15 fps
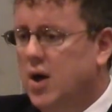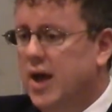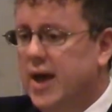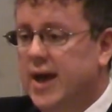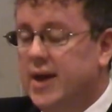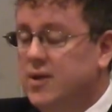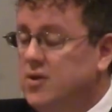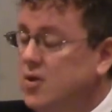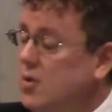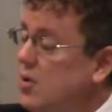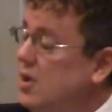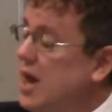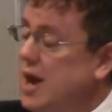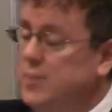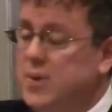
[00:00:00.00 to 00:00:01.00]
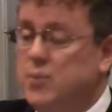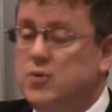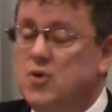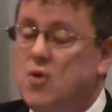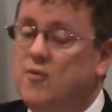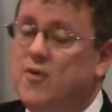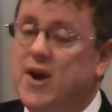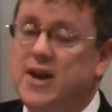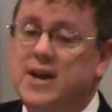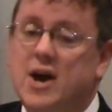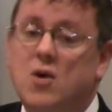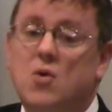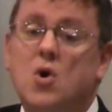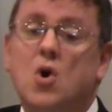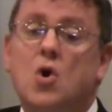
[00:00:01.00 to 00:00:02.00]
and a lot of people don't find
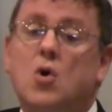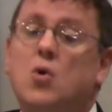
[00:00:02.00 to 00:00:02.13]
out